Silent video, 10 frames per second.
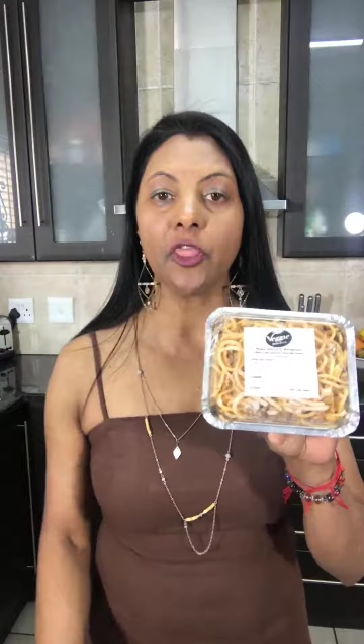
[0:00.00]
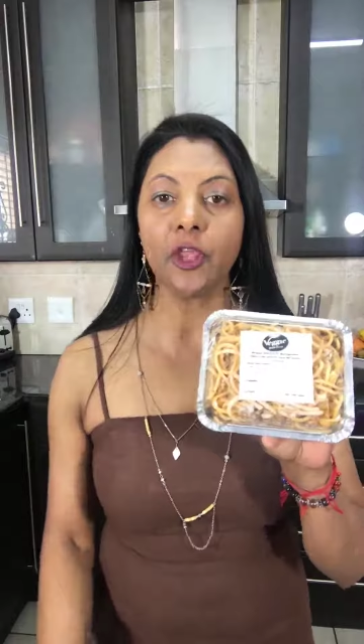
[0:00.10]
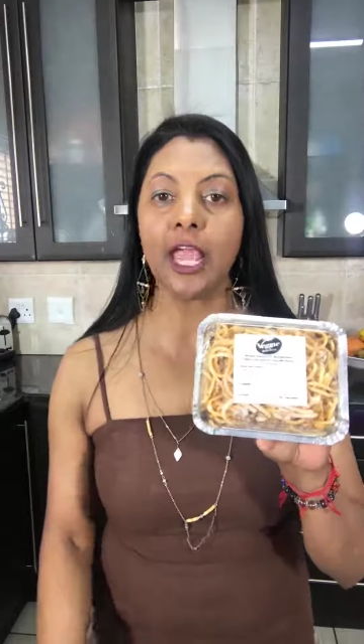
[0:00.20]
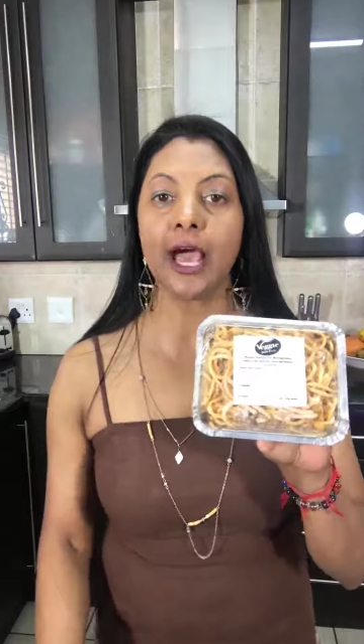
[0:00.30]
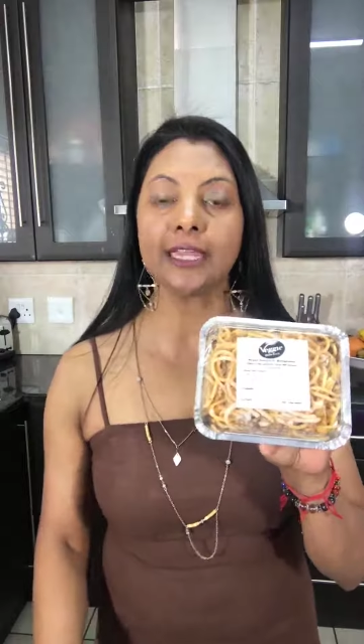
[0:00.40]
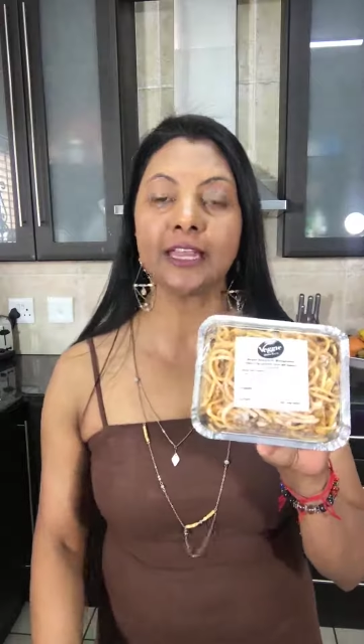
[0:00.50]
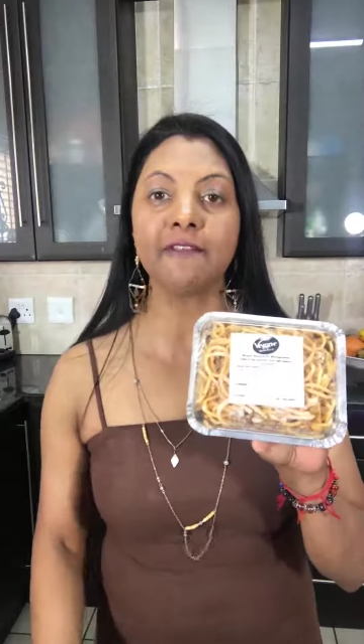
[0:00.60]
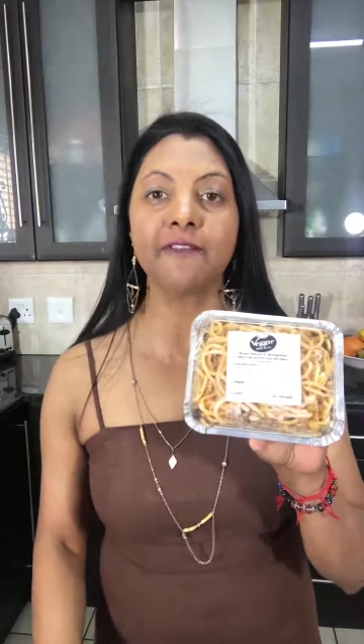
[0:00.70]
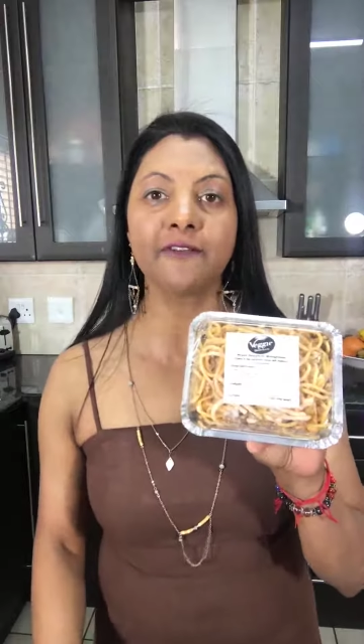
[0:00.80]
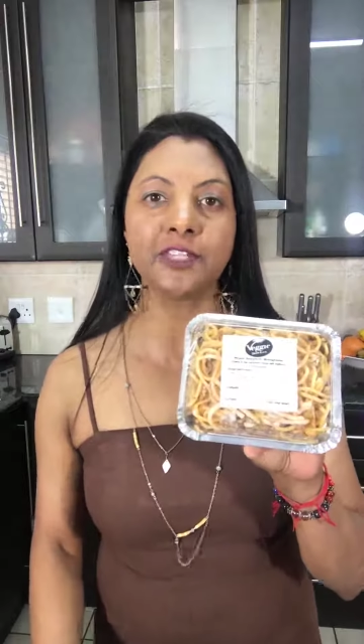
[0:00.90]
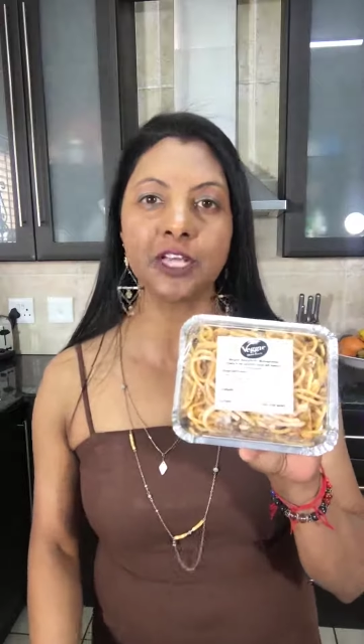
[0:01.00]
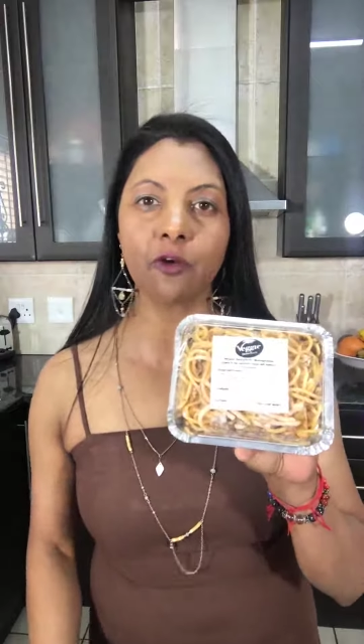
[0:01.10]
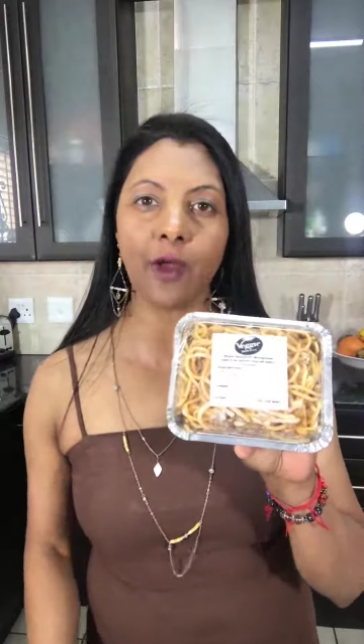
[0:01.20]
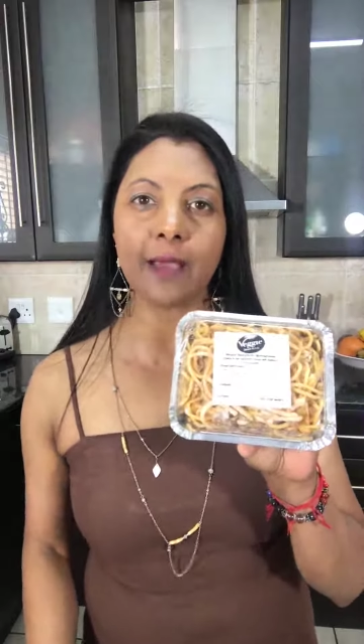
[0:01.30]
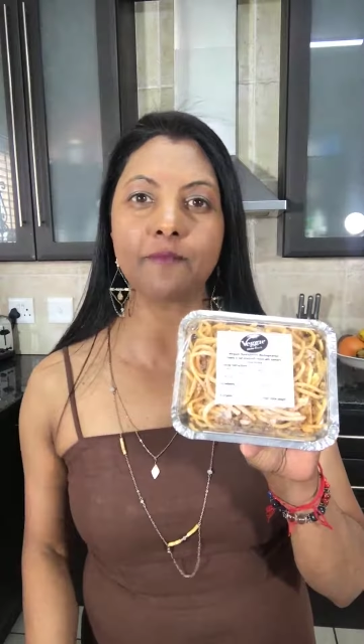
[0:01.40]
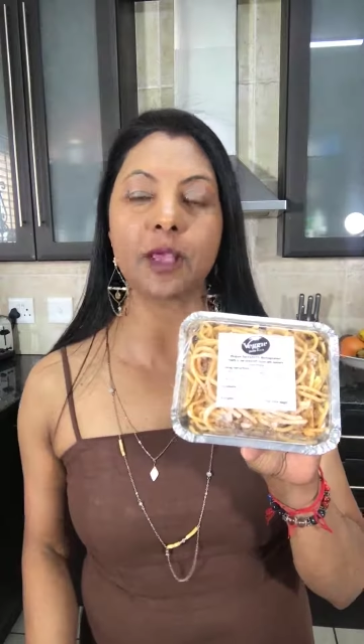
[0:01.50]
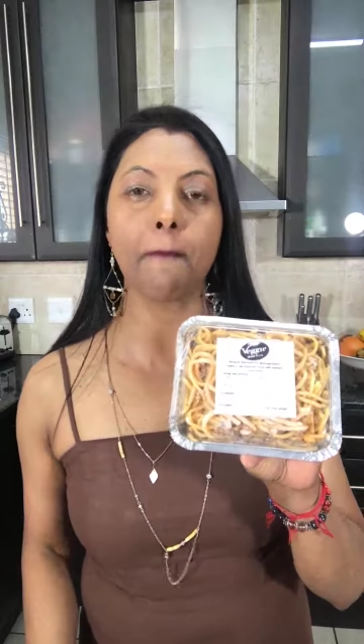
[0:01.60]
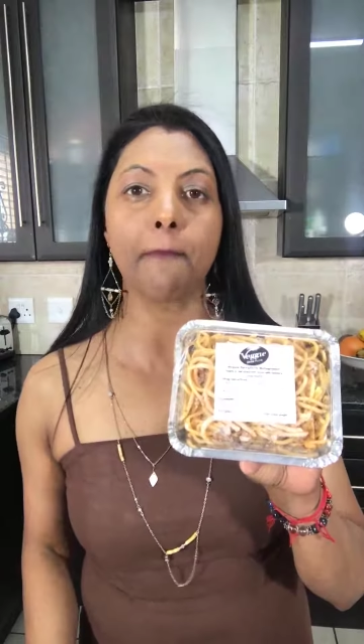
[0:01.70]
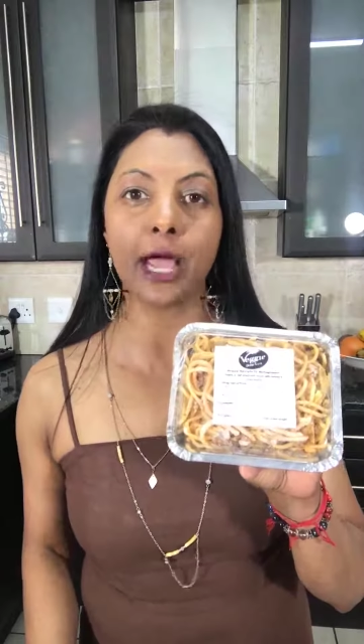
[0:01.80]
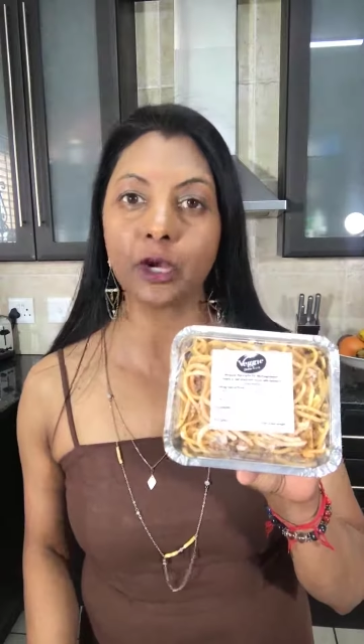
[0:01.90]
350 gram
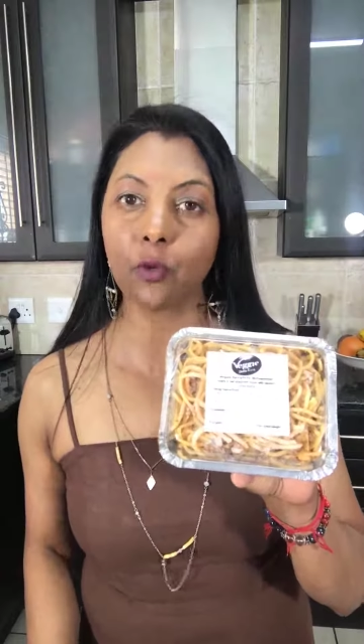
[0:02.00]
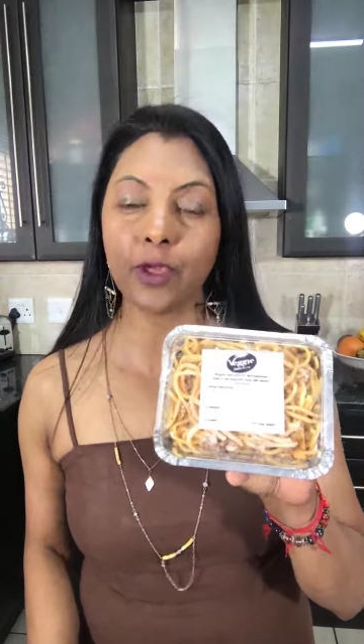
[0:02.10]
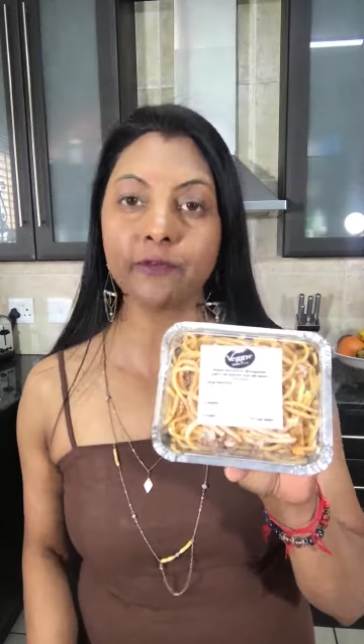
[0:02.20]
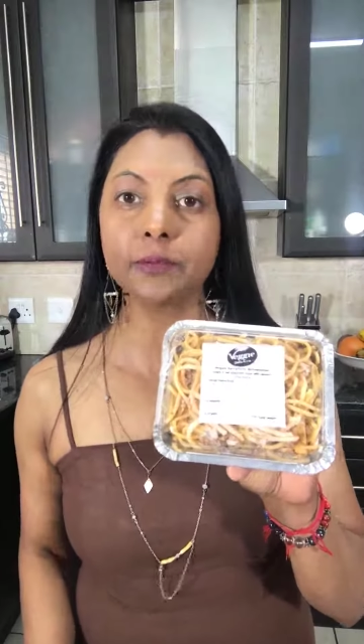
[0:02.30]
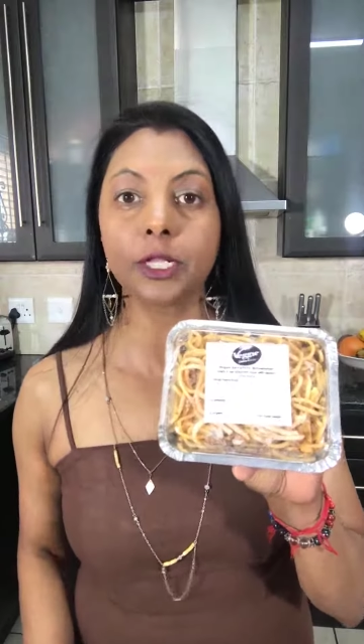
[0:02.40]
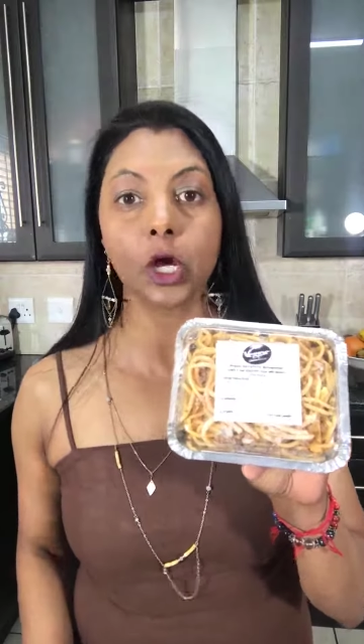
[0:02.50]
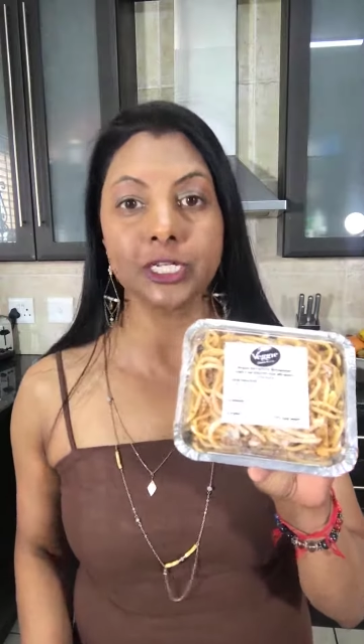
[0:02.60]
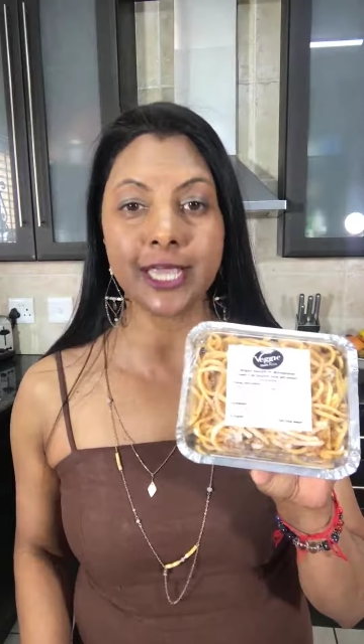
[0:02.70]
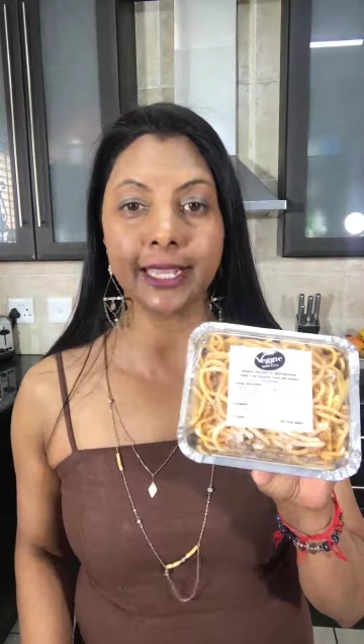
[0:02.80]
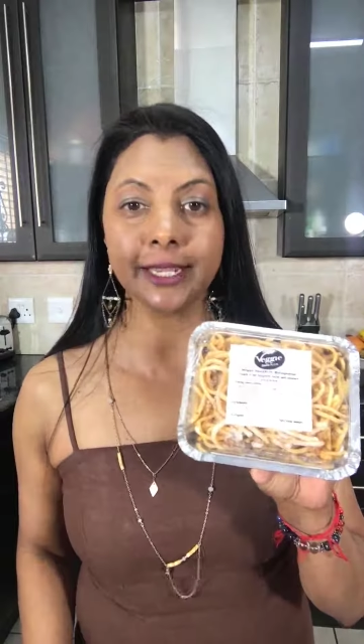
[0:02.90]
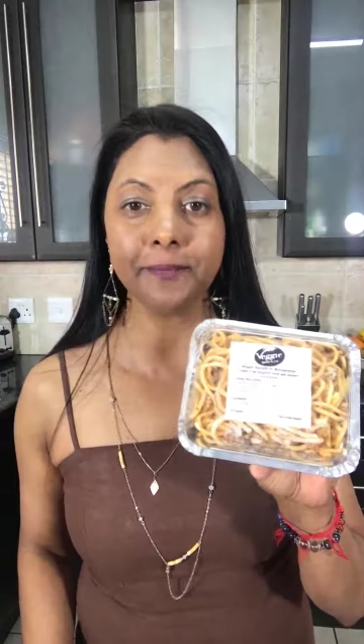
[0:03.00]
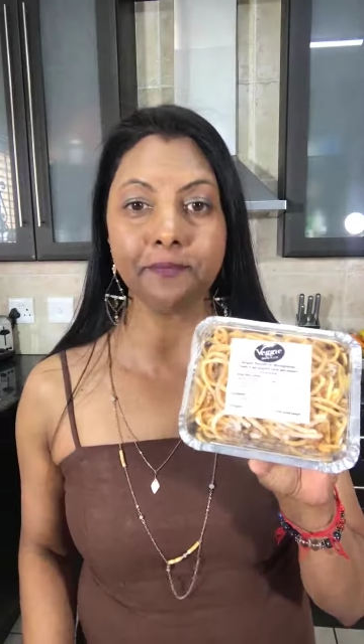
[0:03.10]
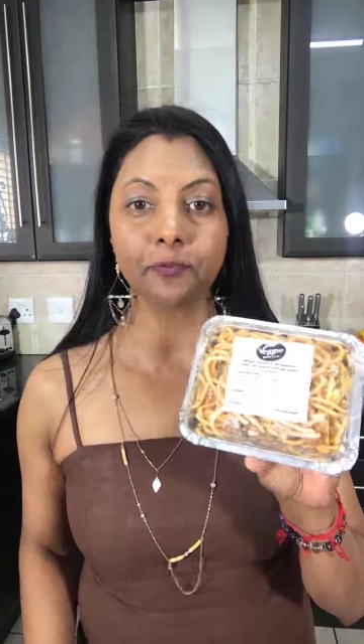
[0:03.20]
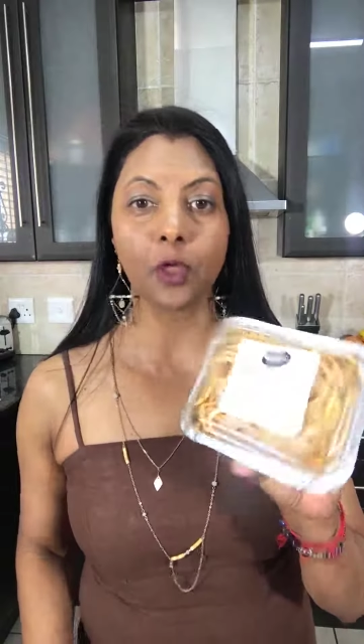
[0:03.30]
microwavable container.